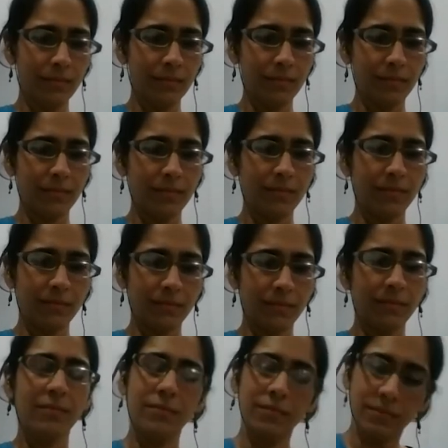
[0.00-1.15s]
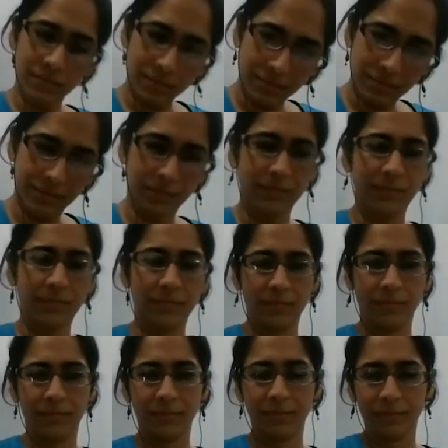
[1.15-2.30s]

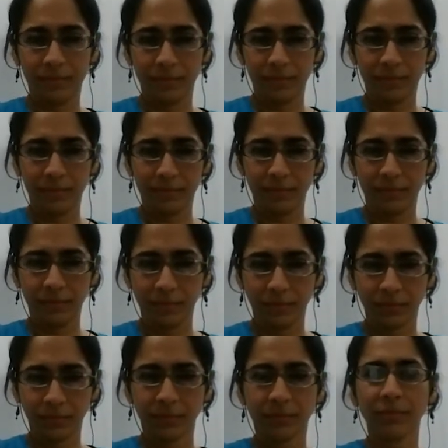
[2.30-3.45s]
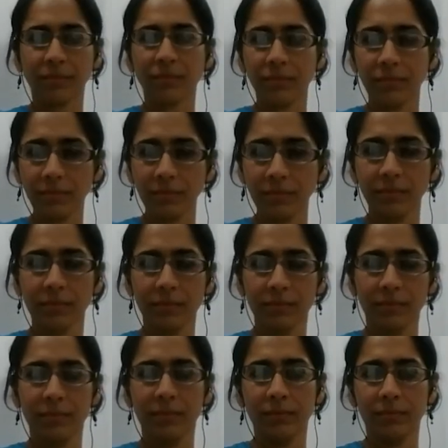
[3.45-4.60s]

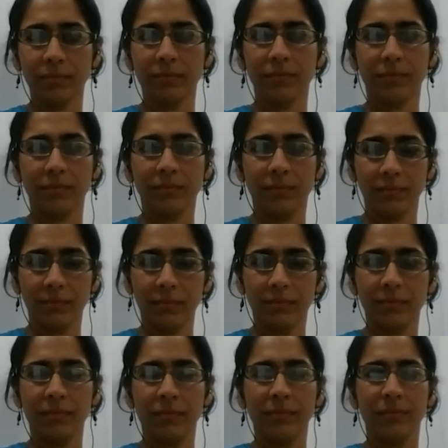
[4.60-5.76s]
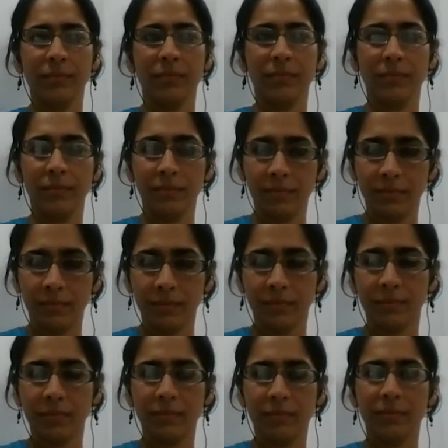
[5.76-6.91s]

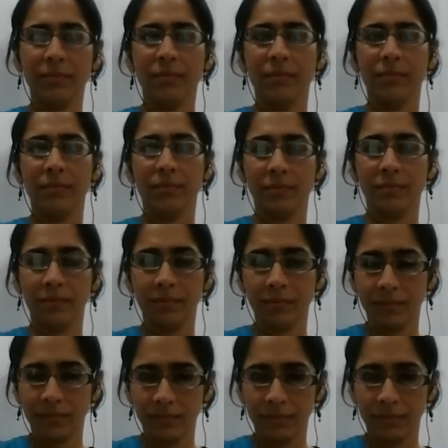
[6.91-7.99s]
This person isn't speaking.